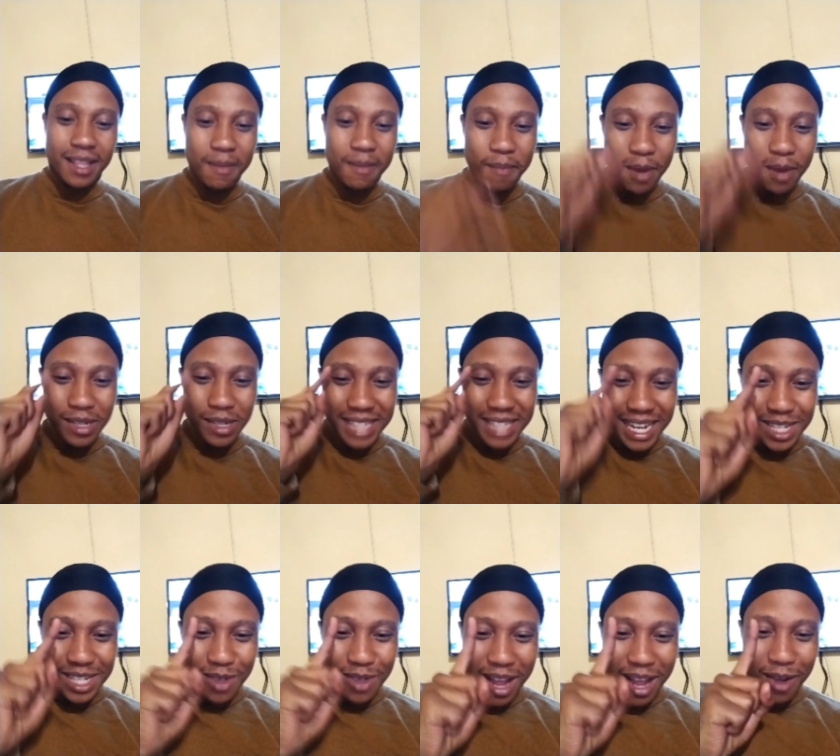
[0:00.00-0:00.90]
Because that
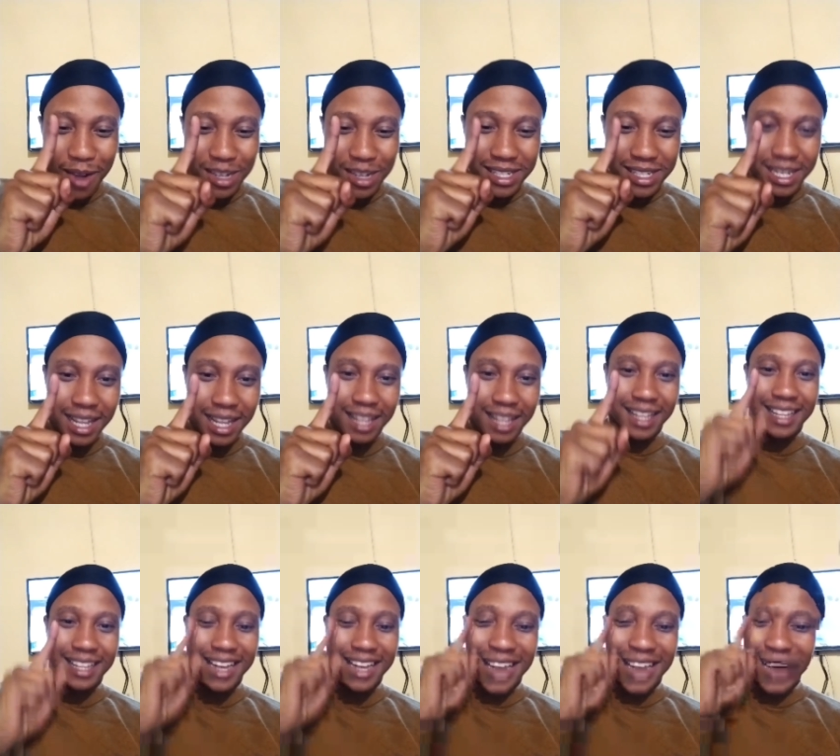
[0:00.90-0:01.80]
is why
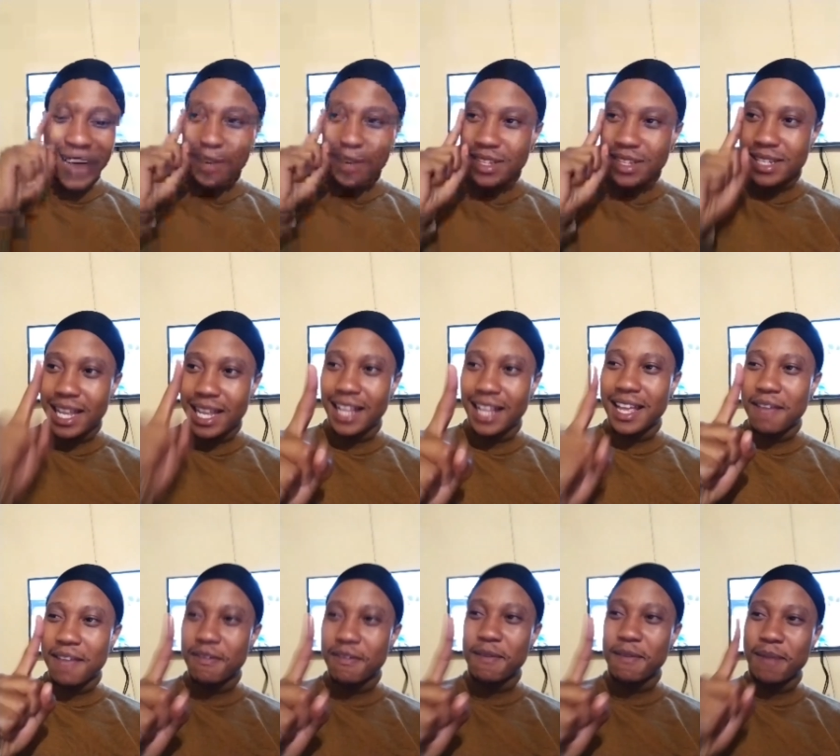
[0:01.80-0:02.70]
I always tell
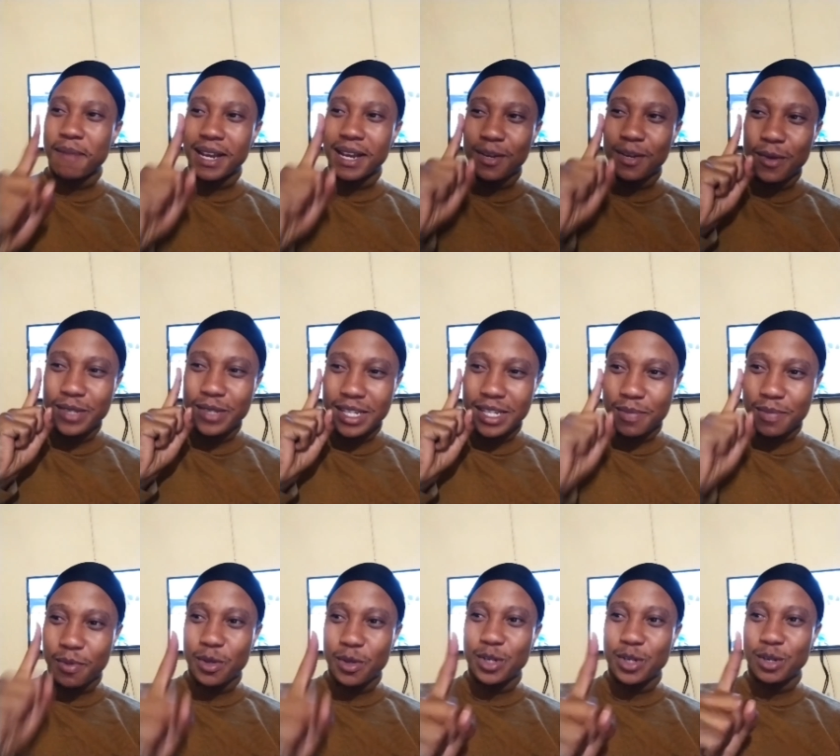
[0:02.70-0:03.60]
everybody who's a
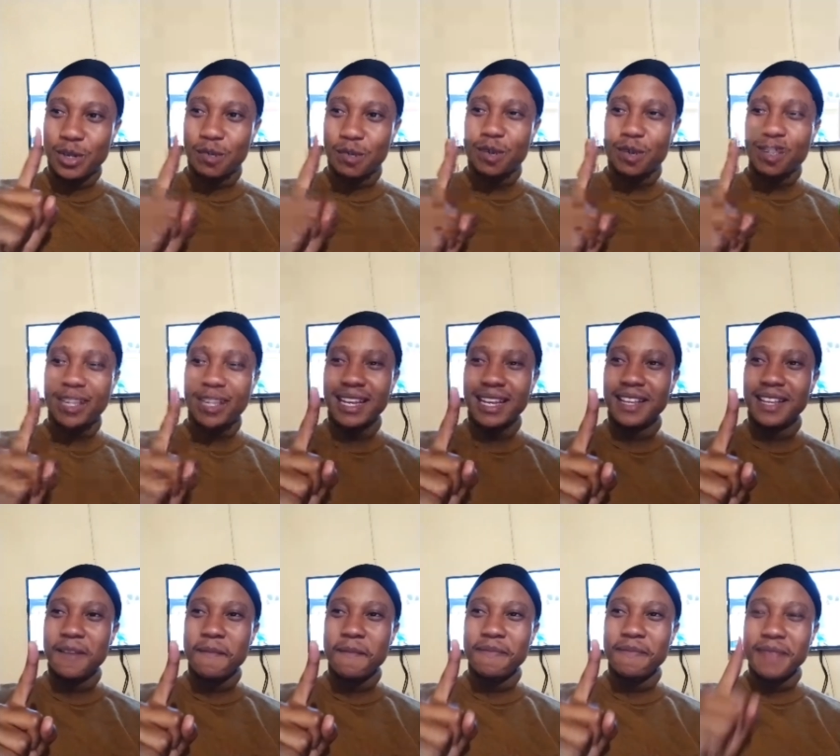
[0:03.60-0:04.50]
spiritual being
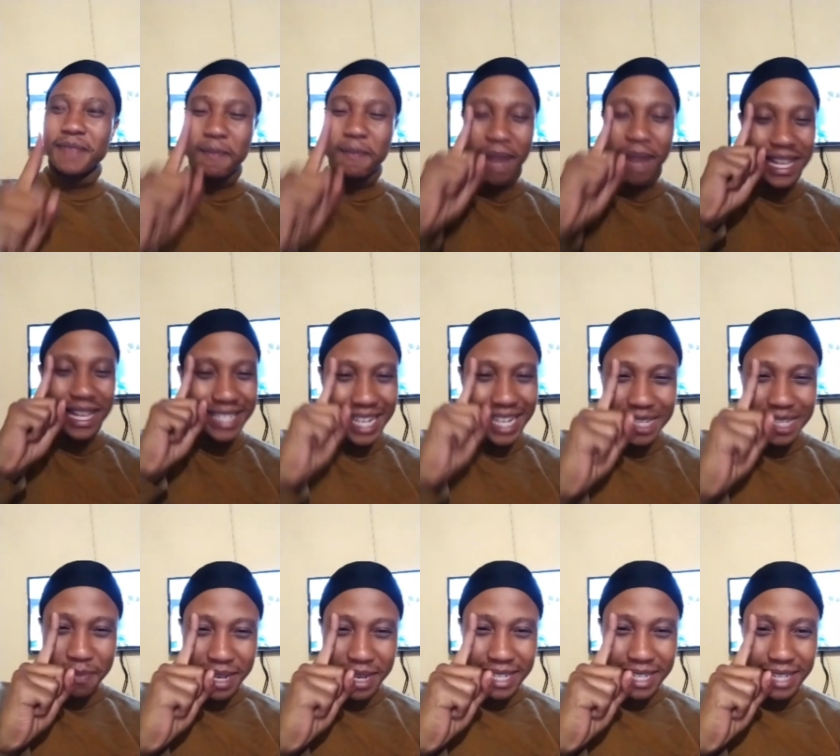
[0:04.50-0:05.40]
that by
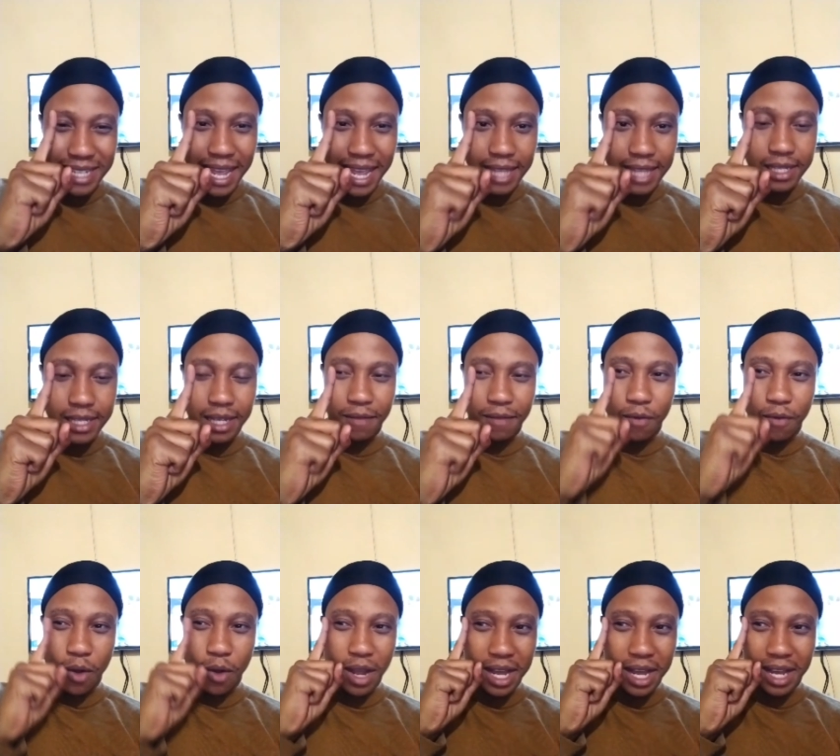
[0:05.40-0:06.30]
just meditating
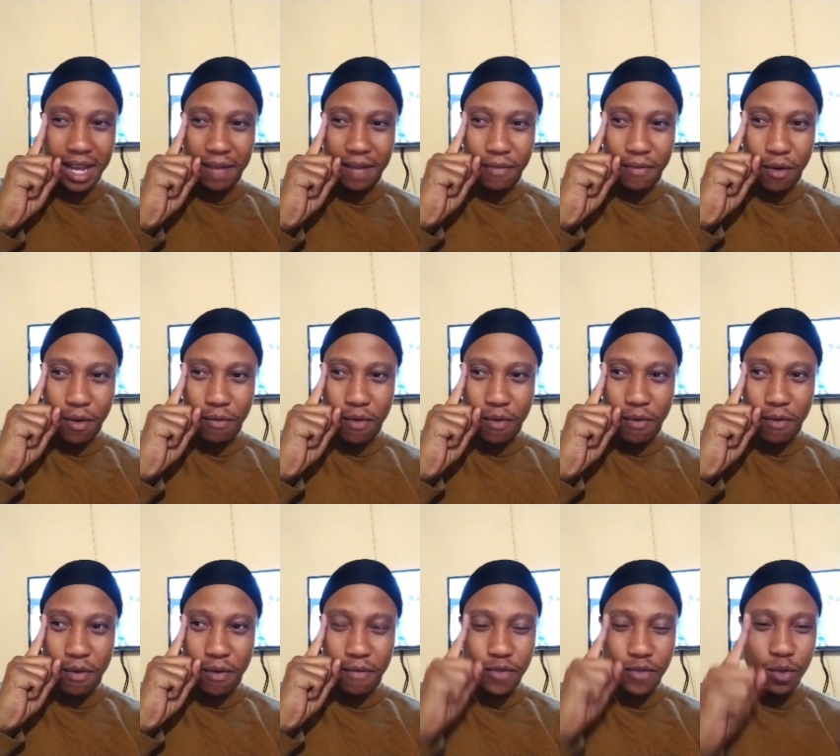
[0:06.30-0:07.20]
for a
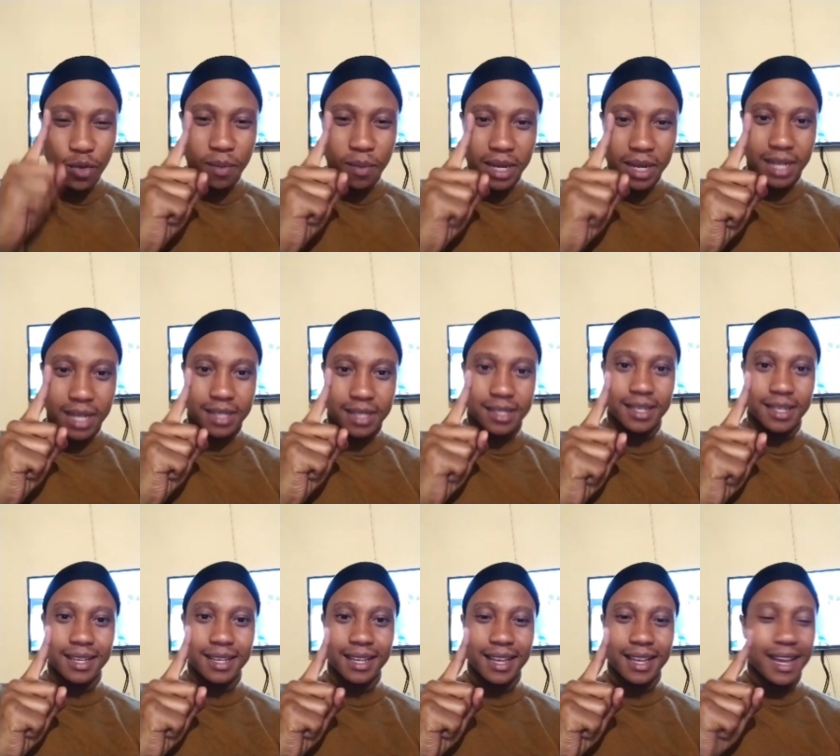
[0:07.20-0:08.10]
few
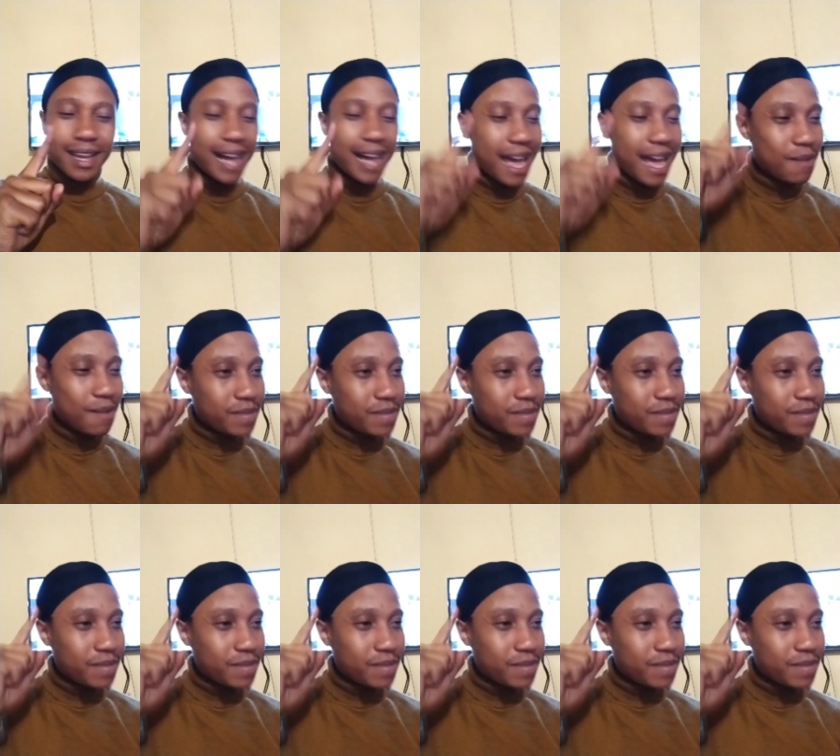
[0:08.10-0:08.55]
minutes, I'm